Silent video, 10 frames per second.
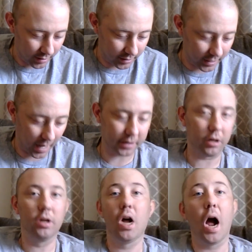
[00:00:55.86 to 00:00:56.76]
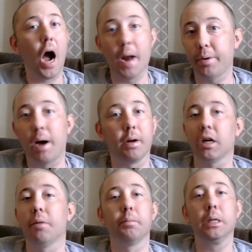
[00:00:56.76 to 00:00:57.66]
set. I probably
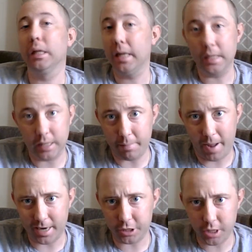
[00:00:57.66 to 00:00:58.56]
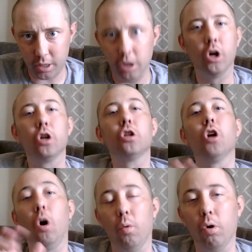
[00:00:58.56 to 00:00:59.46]
completely bashed it.
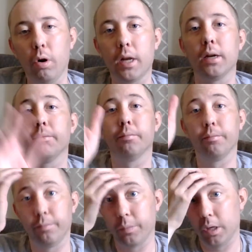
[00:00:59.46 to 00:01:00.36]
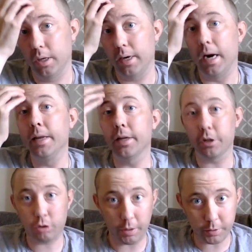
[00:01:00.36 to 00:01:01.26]
Don't worry. In the
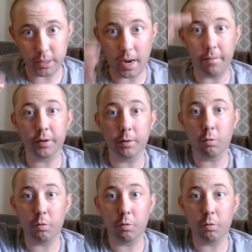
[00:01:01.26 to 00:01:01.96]
description, everything will